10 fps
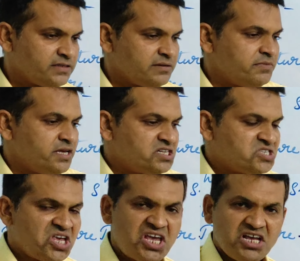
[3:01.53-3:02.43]
something
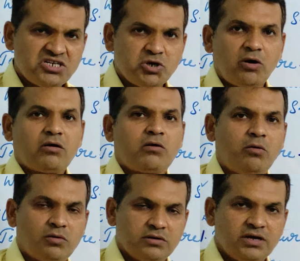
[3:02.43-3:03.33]
is heat or
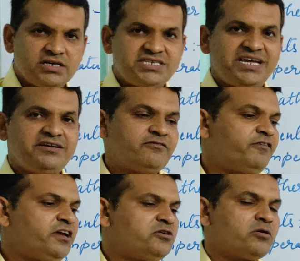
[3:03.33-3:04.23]
cold, a state of
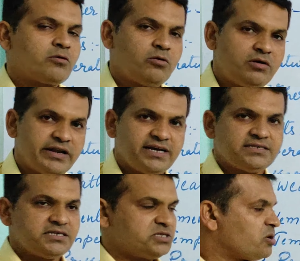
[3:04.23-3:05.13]
heat or
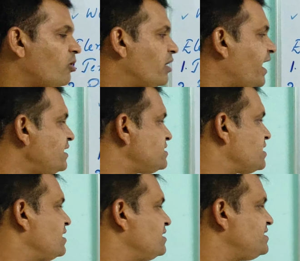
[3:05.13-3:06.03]
coldness is called
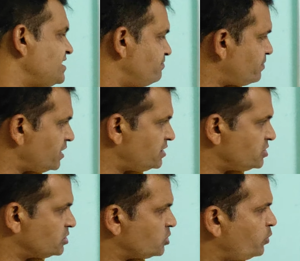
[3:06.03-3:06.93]
as
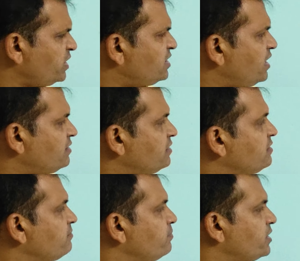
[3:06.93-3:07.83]
temperature. So we take the
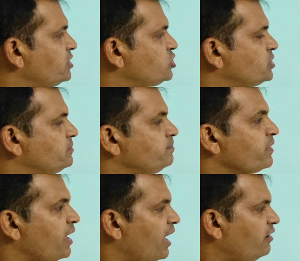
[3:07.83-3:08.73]
temperature
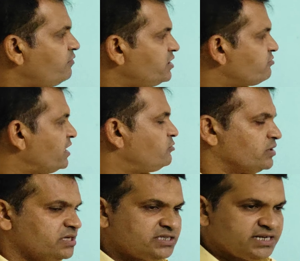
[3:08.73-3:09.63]
and we try to
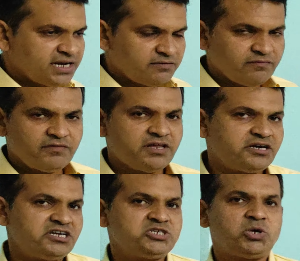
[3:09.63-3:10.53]
understand whether
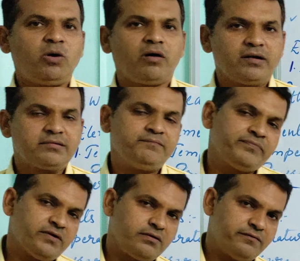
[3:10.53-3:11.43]
it is hot
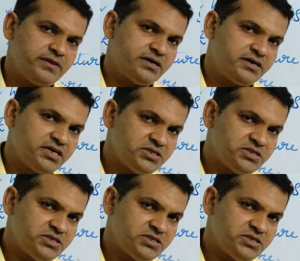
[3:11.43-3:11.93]
or whether it